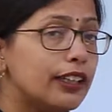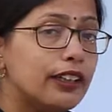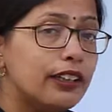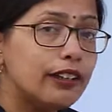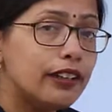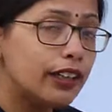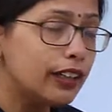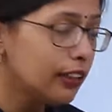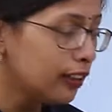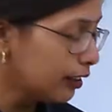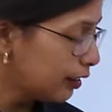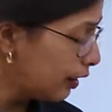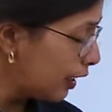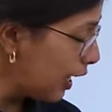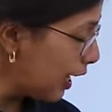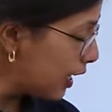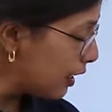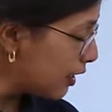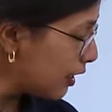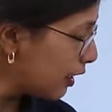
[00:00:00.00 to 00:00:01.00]
here and
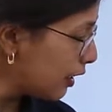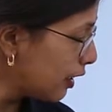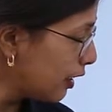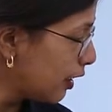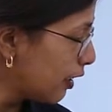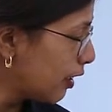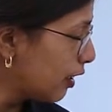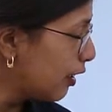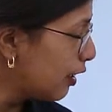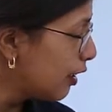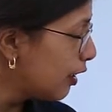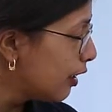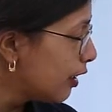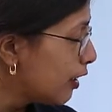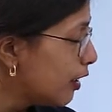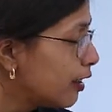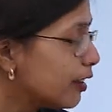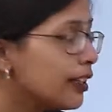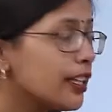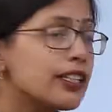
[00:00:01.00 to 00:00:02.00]
ending here.
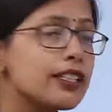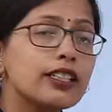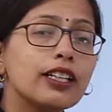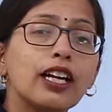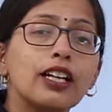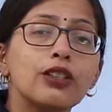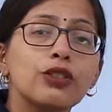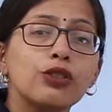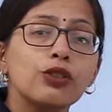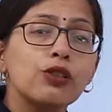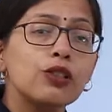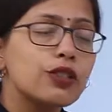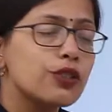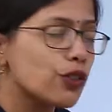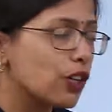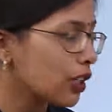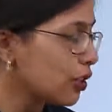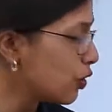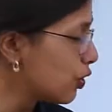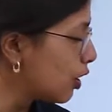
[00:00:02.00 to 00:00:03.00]
This control
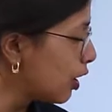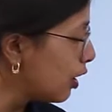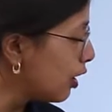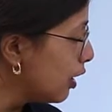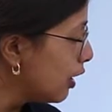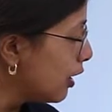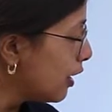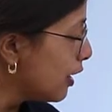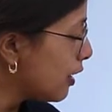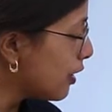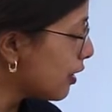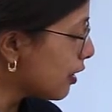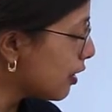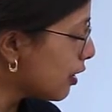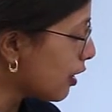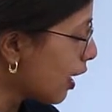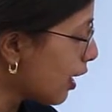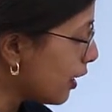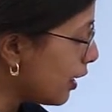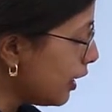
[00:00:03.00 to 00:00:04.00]
structure is
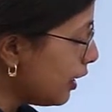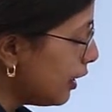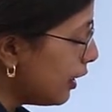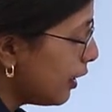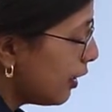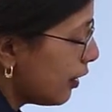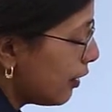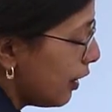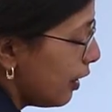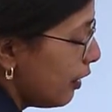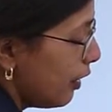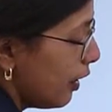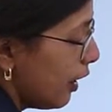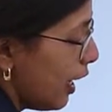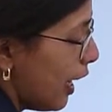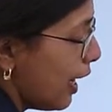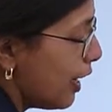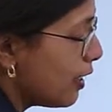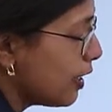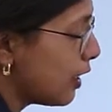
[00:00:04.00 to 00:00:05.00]
starting here and
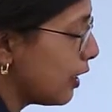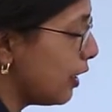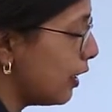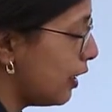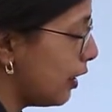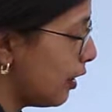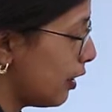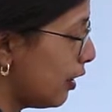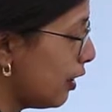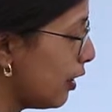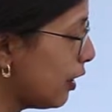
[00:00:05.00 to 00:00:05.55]
ending here.